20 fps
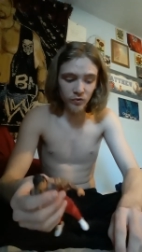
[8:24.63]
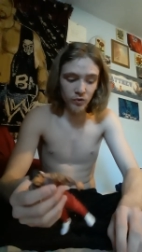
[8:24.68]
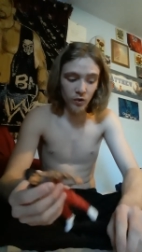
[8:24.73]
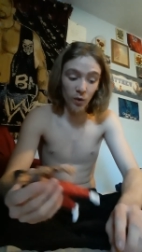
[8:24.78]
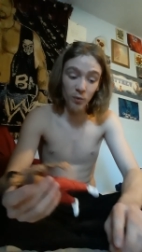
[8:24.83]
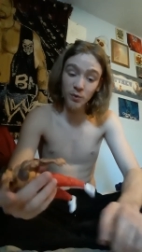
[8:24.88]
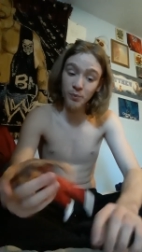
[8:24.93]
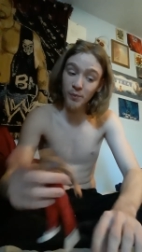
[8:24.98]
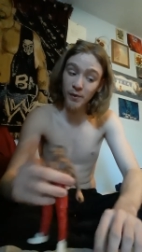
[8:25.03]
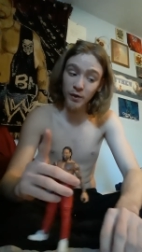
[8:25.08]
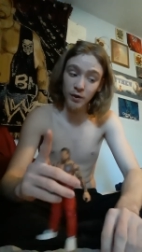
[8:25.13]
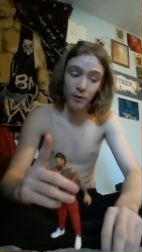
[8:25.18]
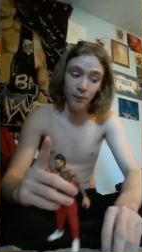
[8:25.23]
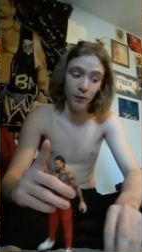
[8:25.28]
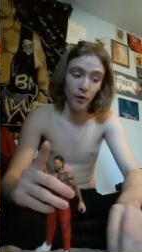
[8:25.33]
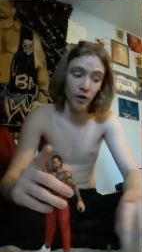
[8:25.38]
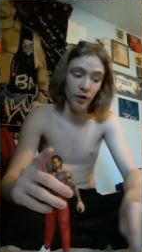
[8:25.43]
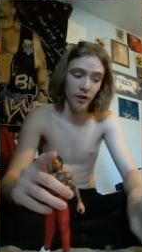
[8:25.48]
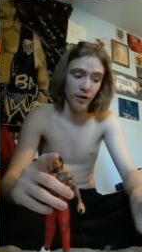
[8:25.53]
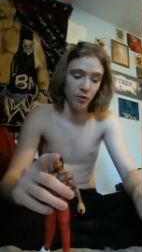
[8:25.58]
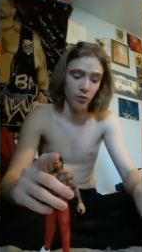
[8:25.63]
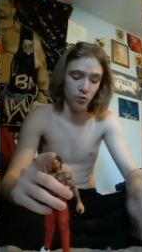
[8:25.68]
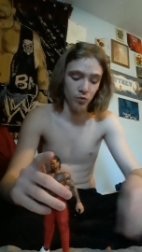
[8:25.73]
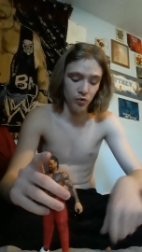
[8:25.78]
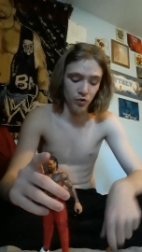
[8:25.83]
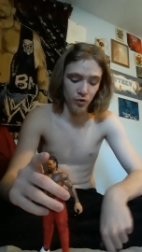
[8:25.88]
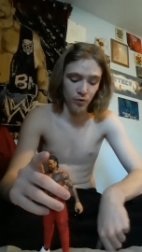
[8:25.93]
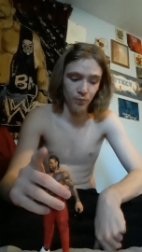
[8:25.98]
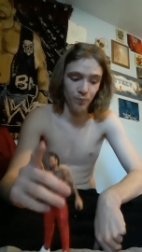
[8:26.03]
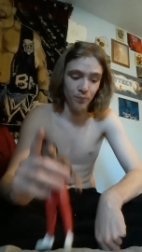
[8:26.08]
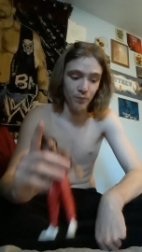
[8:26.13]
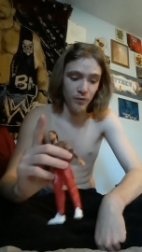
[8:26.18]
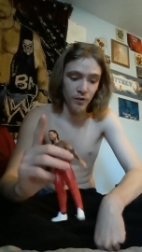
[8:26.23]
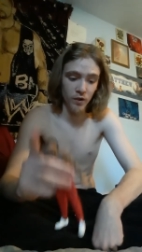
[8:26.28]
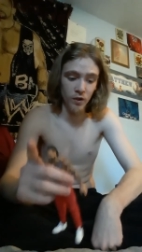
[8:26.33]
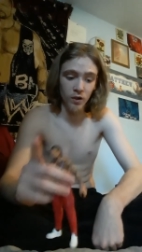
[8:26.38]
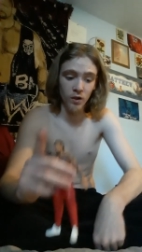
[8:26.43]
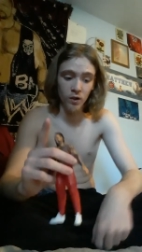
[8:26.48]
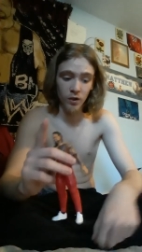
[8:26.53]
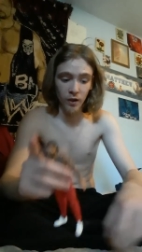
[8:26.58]
I almost picked up Kurt Angle too.
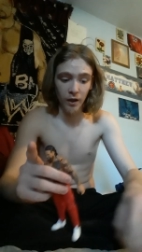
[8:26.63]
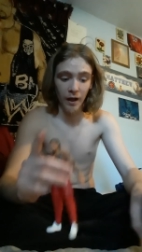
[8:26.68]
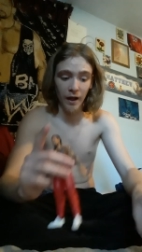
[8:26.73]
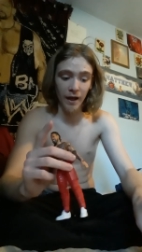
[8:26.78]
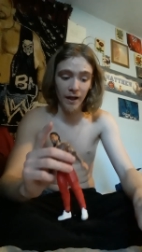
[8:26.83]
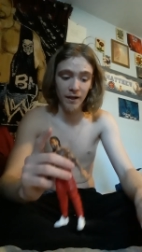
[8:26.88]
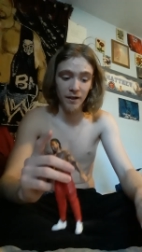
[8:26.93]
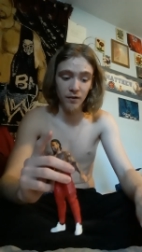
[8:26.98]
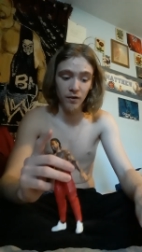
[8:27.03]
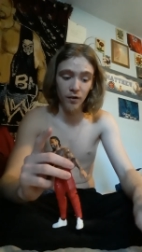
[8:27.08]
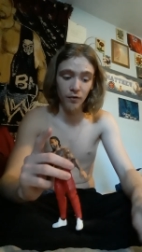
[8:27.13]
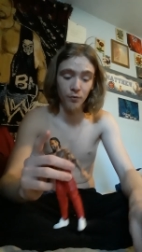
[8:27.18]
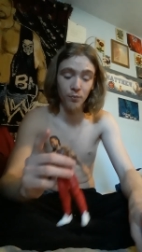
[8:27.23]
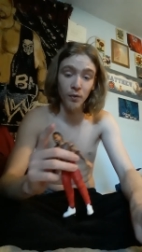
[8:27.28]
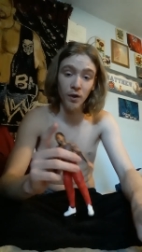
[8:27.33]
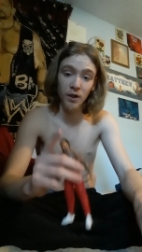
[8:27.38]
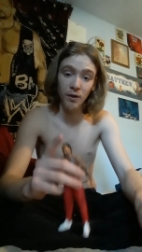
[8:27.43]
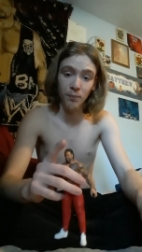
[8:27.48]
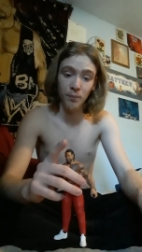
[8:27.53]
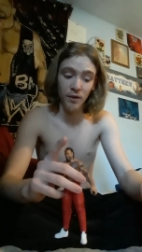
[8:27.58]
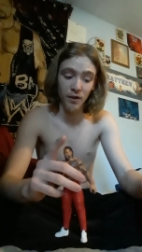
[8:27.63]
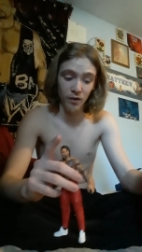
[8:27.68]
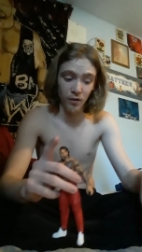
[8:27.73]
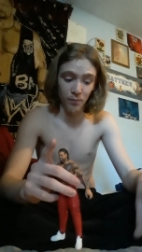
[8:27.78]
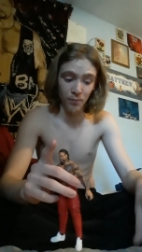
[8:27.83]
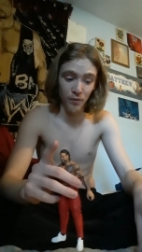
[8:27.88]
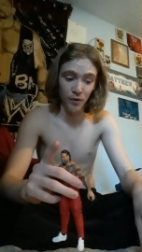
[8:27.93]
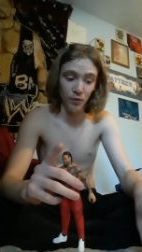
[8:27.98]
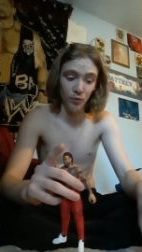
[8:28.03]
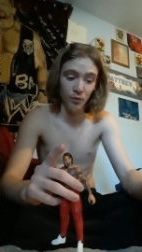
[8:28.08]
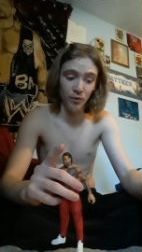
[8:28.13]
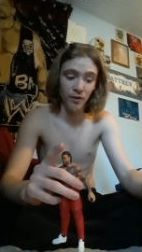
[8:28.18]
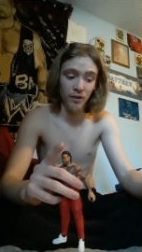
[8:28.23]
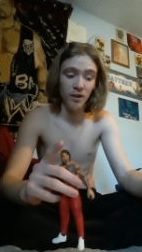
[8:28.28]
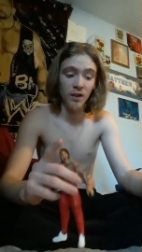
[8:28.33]
I had enough money to pick up both.